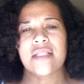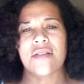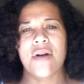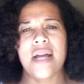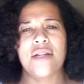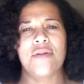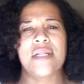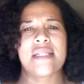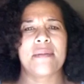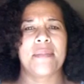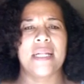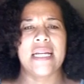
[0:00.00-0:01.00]
So I know
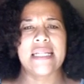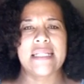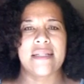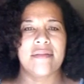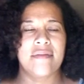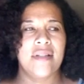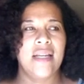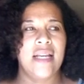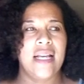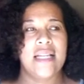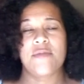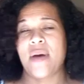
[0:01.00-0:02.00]
it's a blessing.
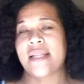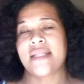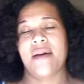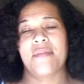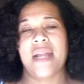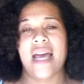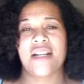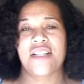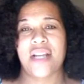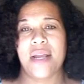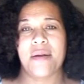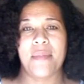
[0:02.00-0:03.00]
That's why I say I'm not
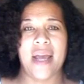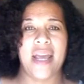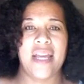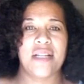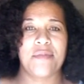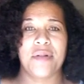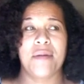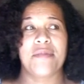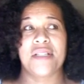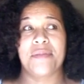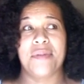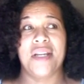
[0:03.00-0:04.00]
ashamed of my age, but I'm
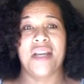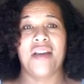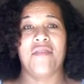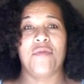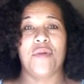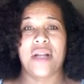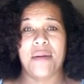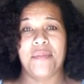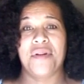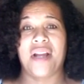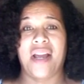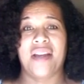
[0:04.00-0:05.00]
just being careful what I
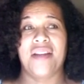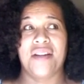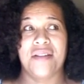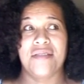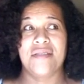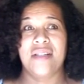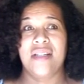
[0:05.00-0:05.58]
put out here,